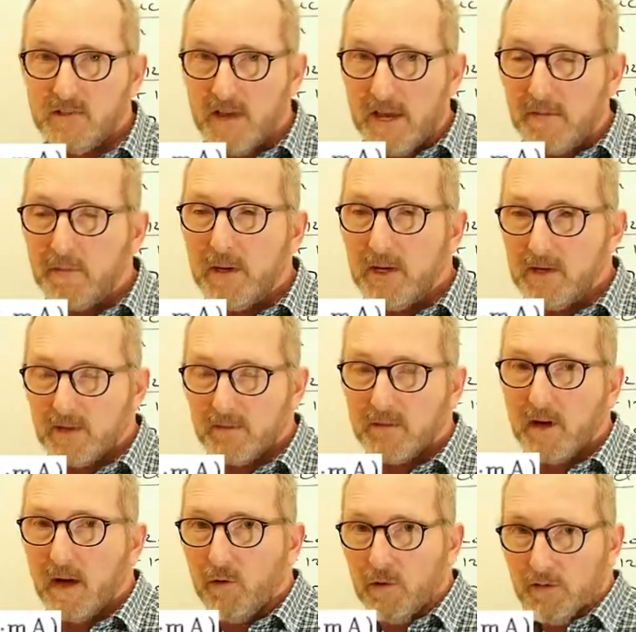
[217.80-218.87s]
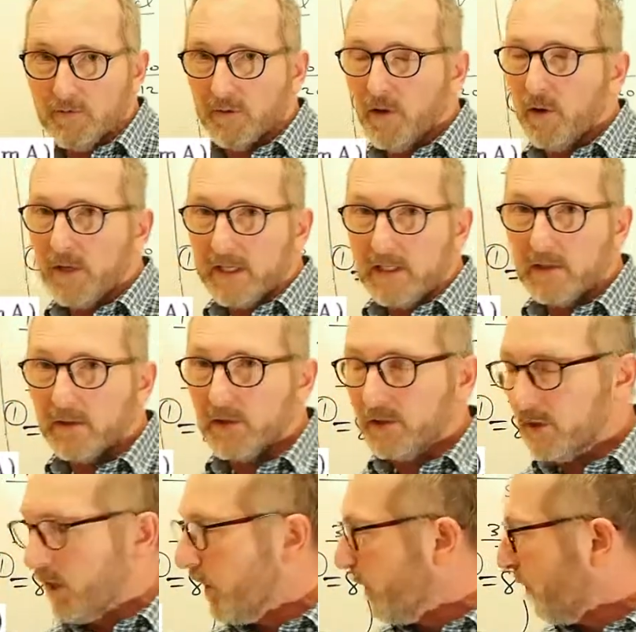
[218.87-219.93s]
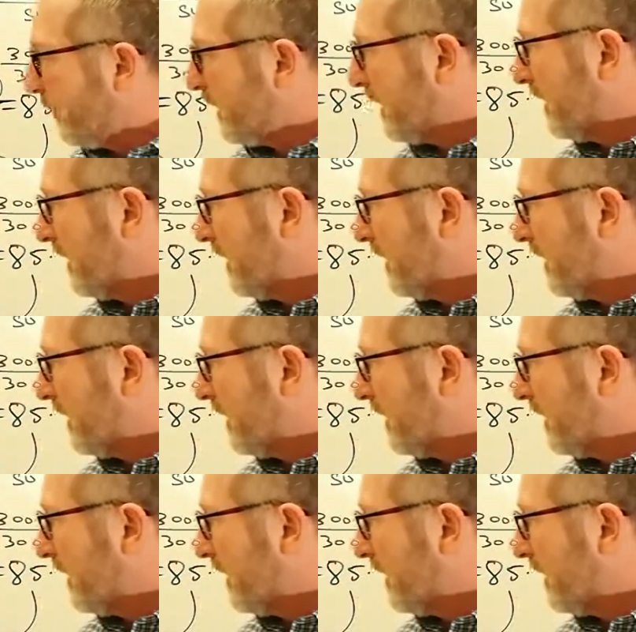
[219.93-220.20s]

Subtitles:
amperes of current flowing into the node.